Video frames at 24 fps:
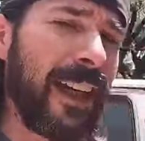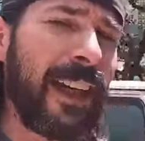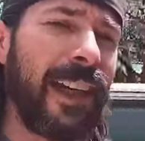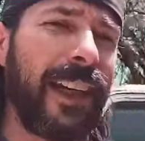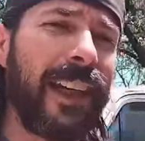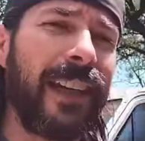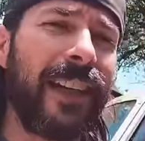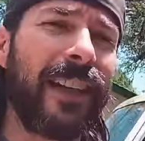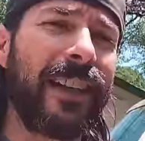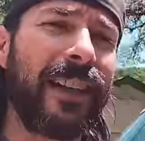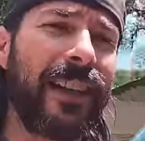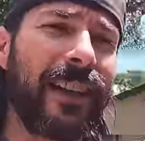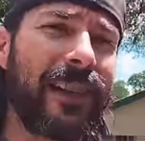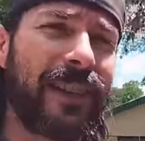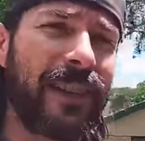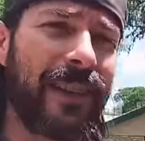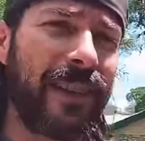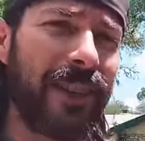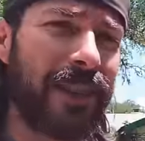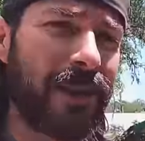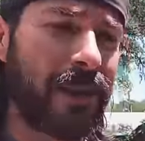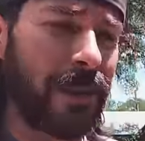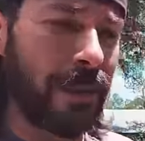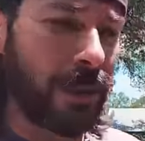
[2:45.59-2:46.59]
And I
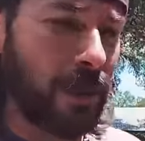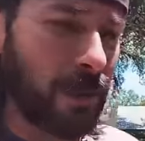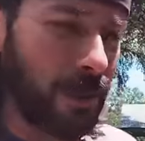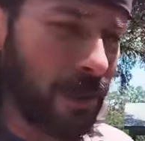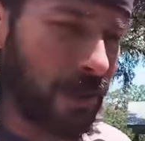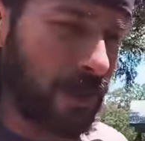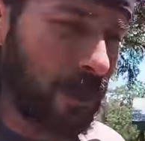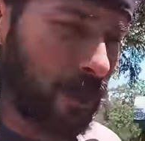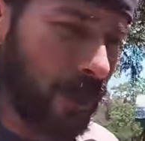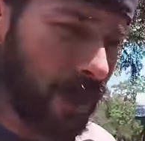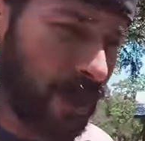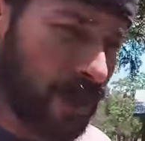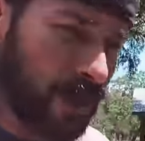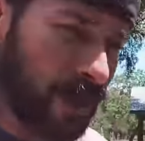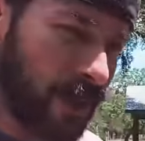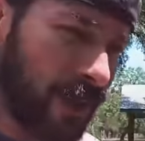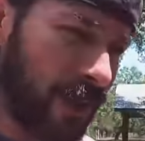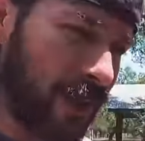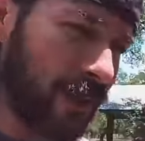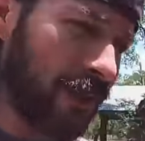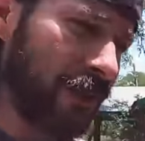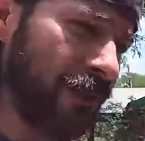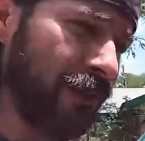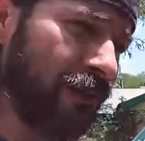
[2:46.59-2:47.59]
said, that's a loaded
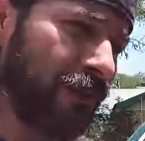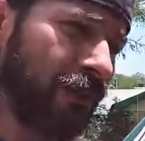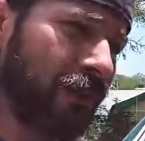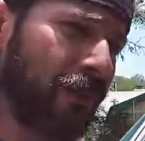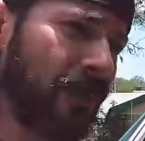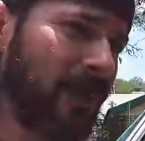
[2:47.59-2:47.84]
question.